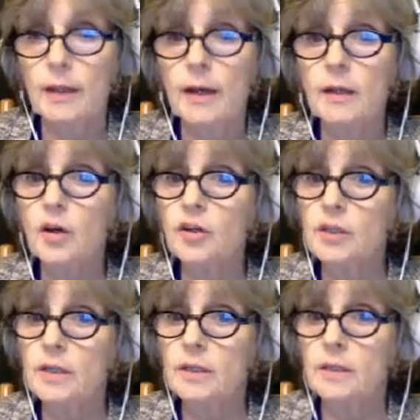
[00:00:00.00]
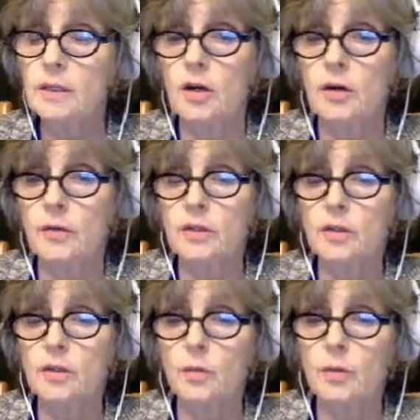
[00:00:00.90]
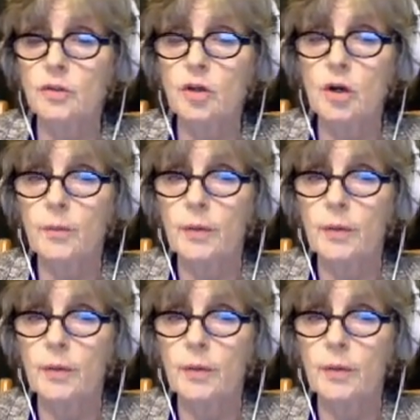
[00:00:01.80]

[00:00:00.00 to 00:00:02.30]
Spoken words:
lung, large intestine, Karen. So we'll talk